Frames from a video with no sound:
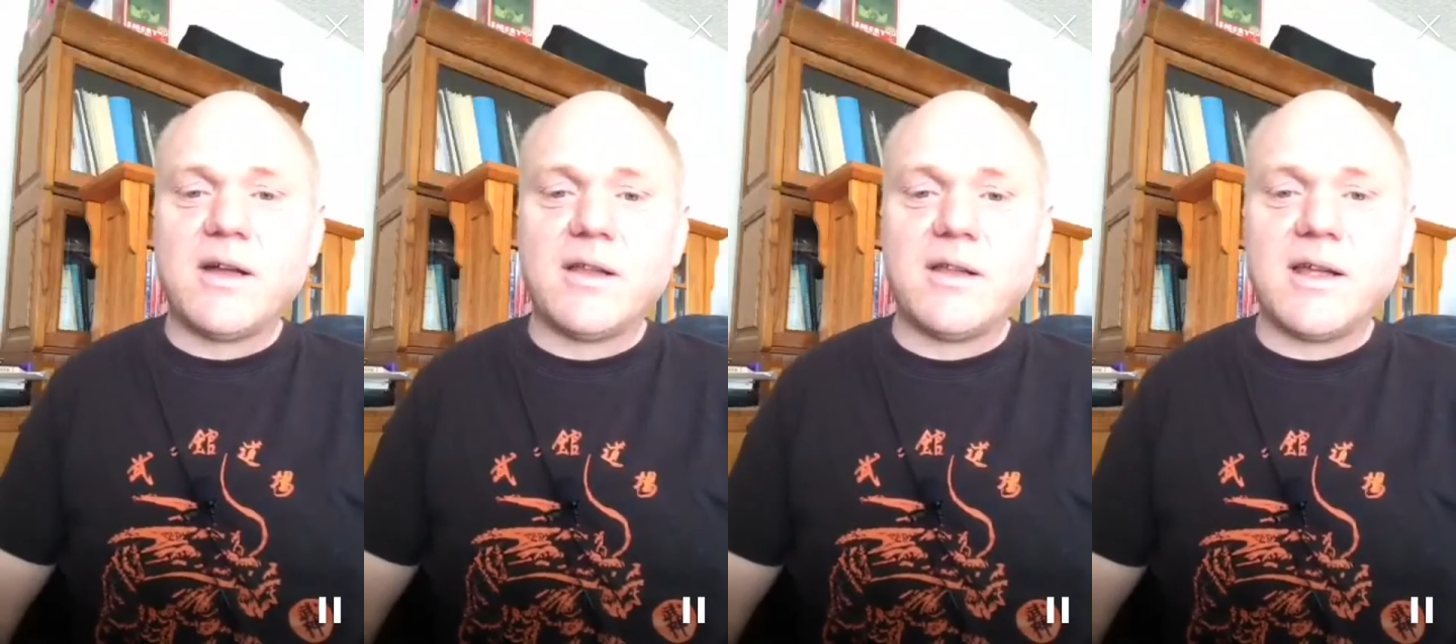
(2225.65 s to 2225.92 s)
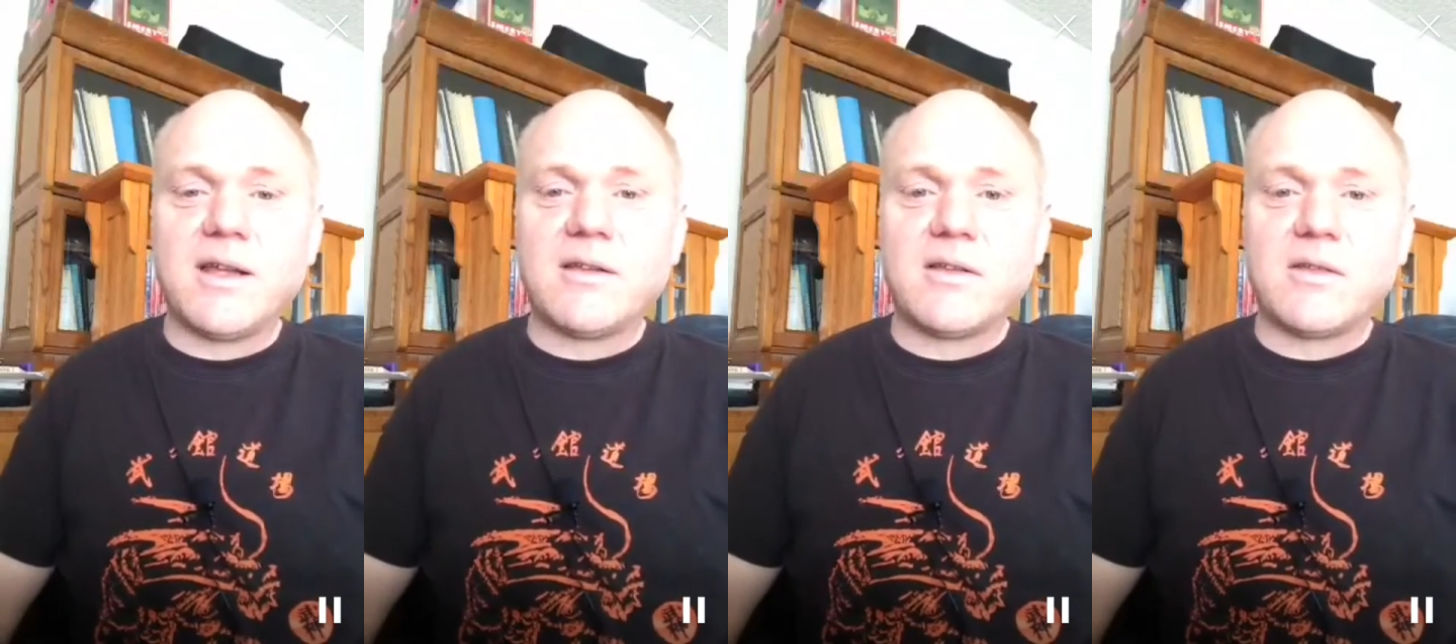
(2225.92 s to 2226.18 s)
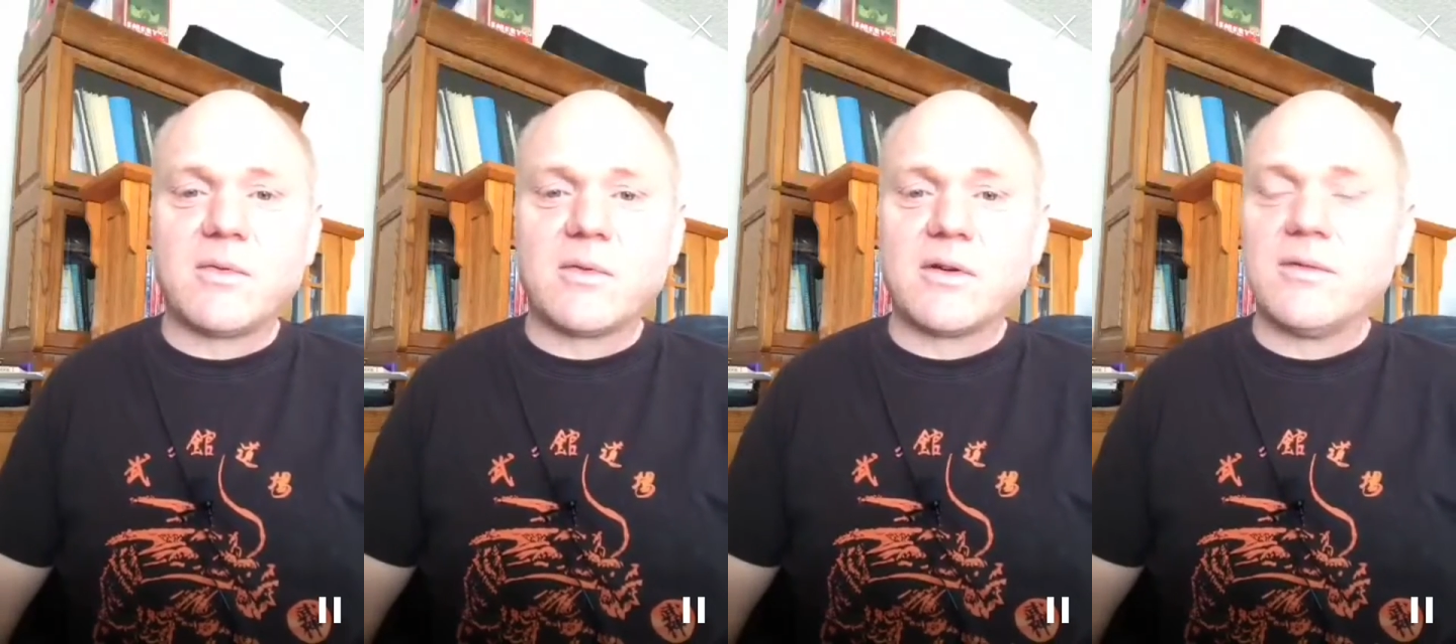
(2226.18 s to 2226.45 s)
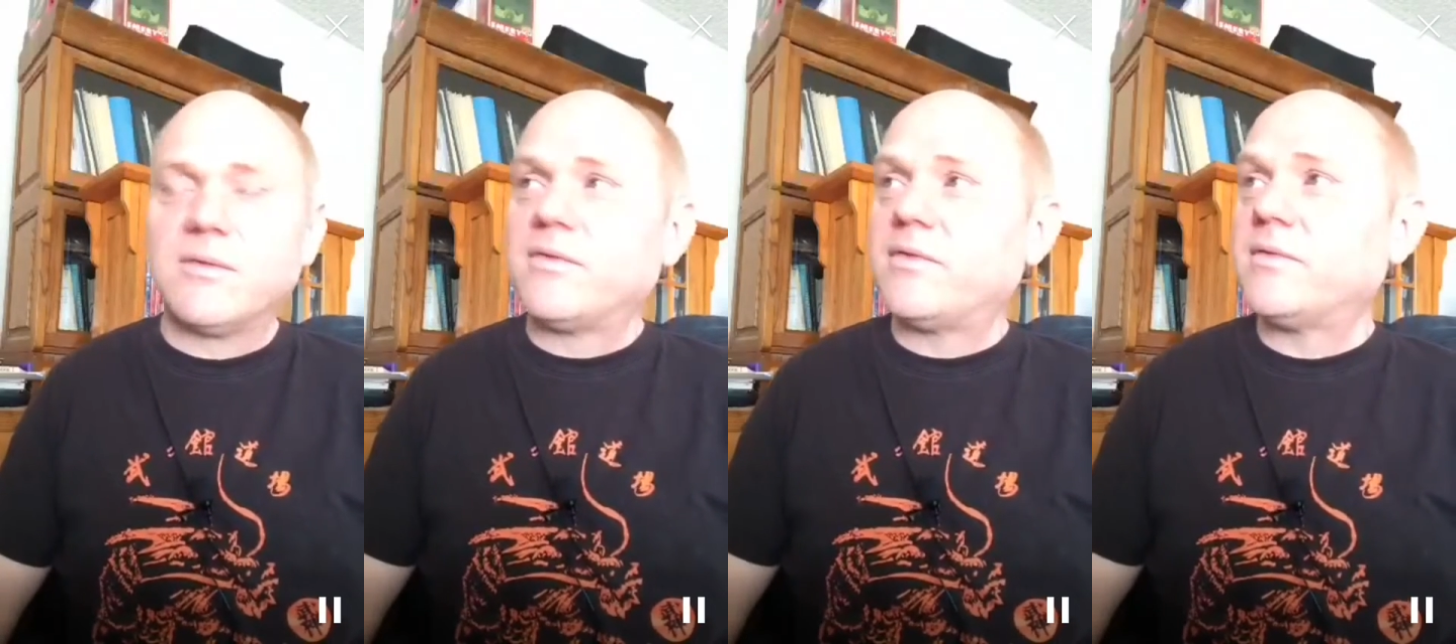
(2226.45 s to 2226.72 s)
that sort
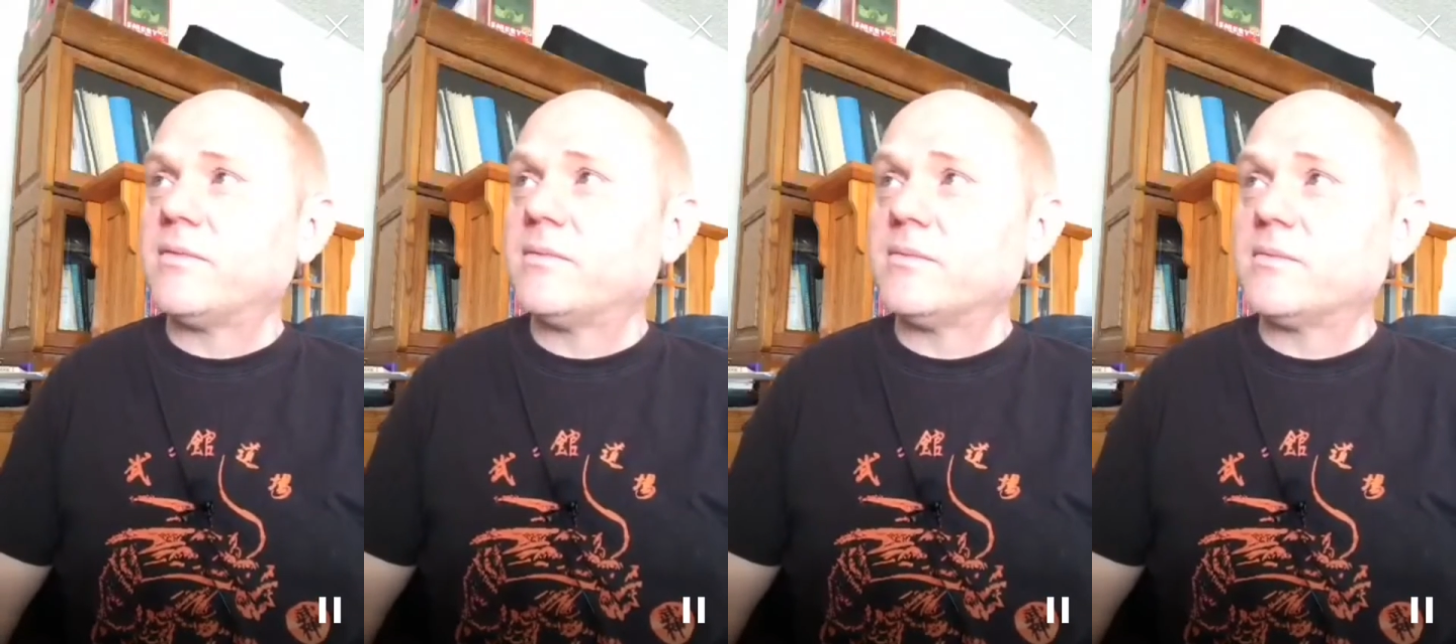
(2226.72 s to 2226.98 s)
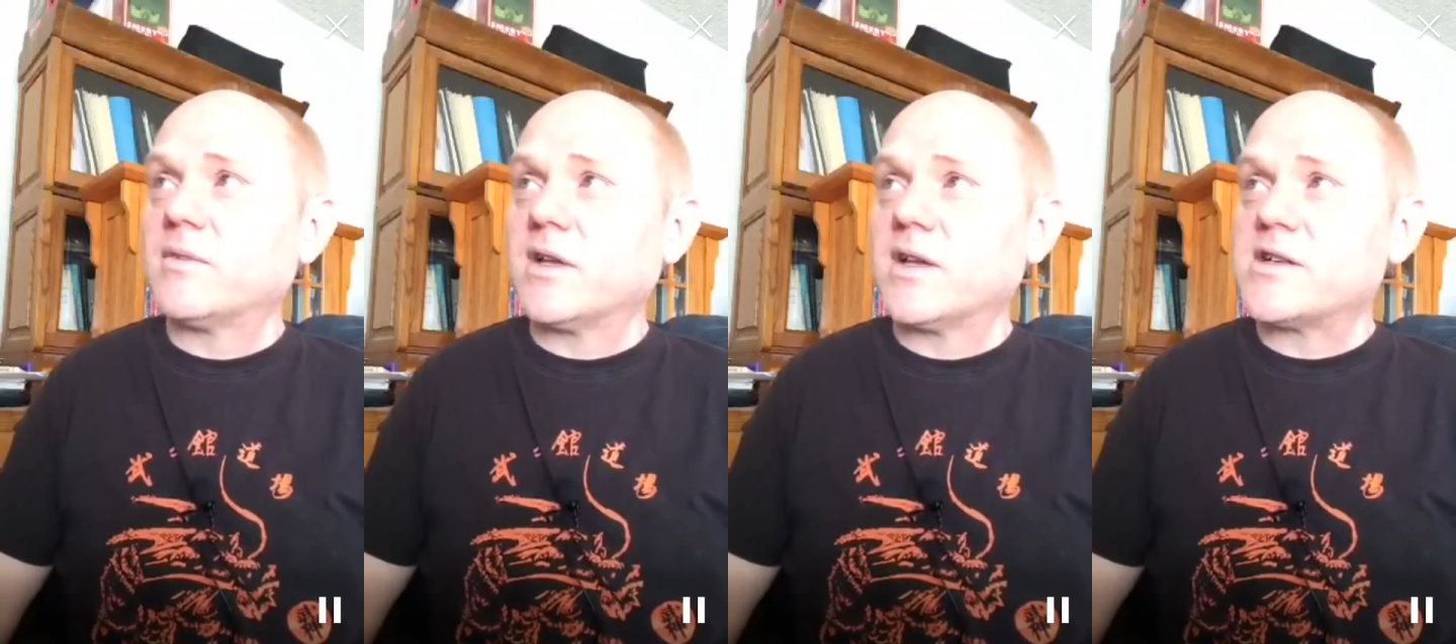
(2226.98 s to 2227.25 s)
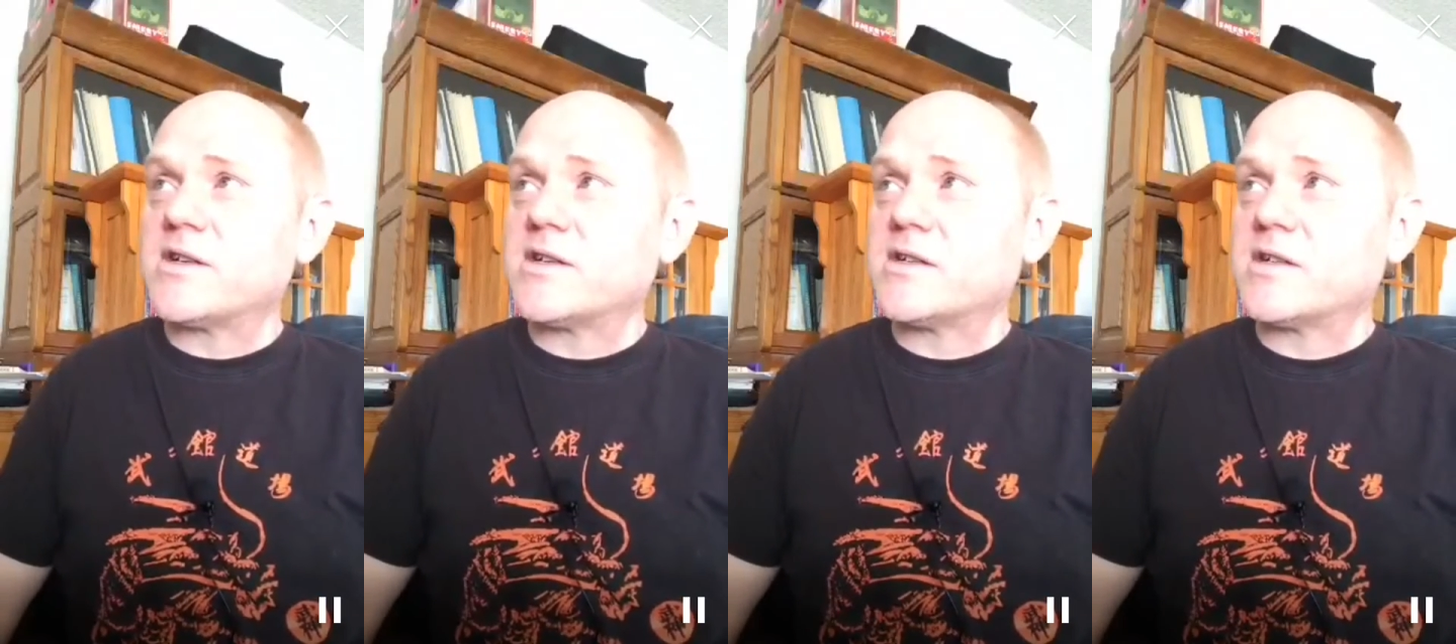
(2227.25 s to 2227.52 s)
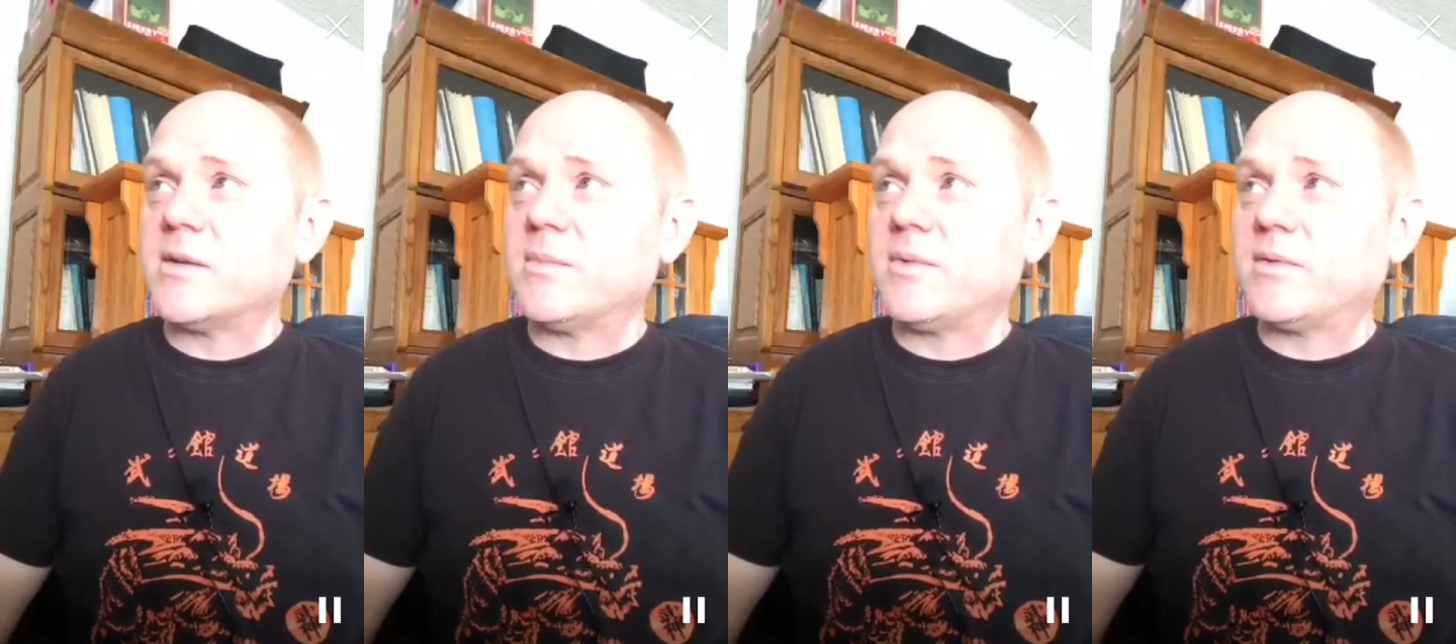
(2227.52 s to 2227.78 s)
of
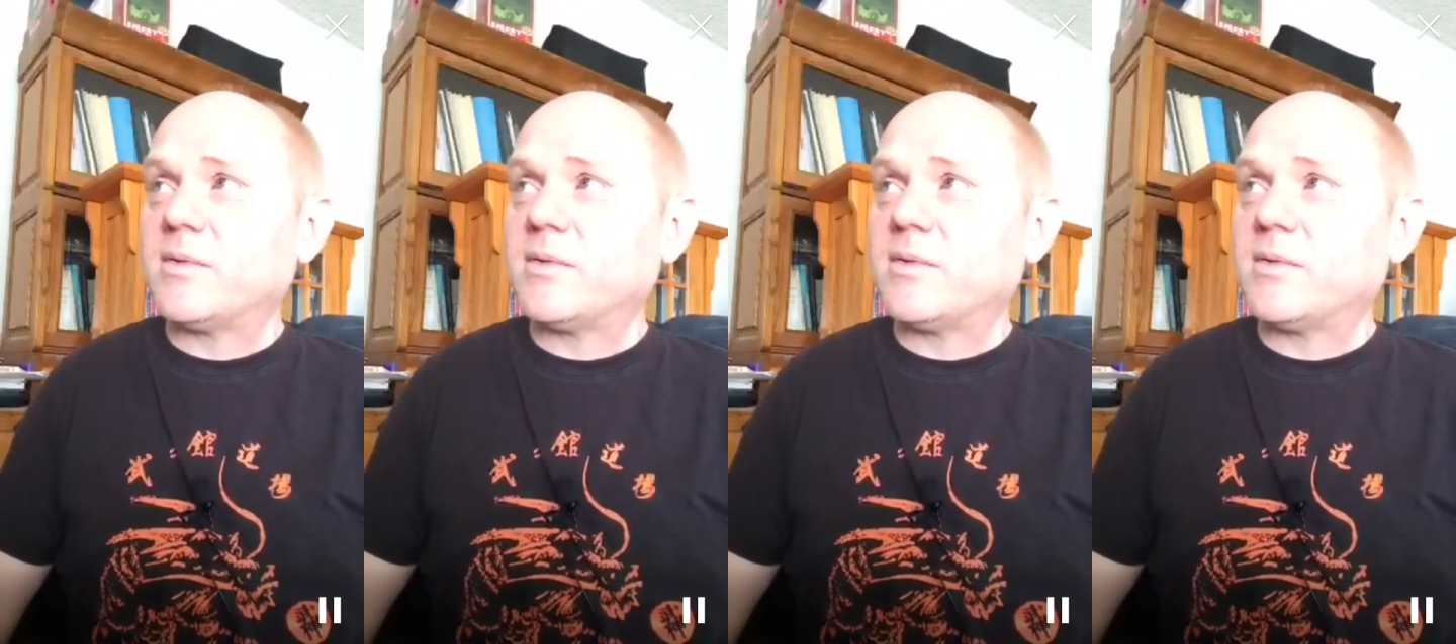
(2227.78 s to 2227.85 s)
relationship